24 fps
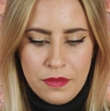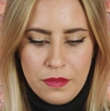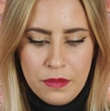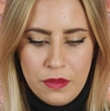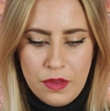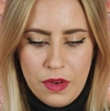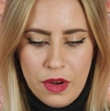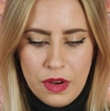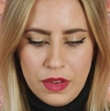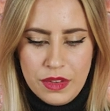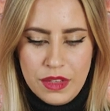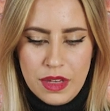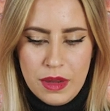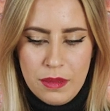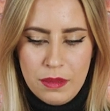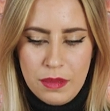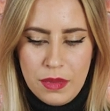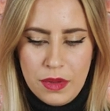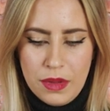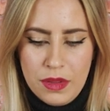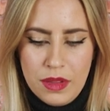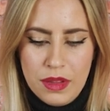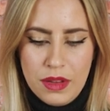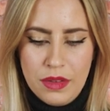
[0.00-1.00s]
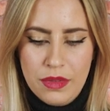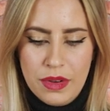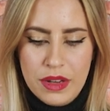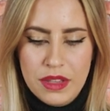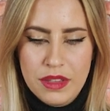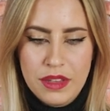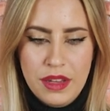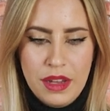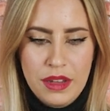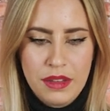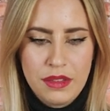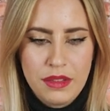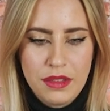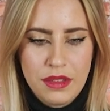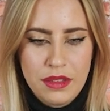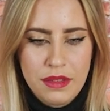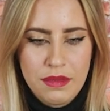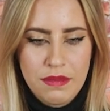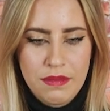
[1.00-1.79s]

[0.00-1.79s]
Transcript: For example, a gradient.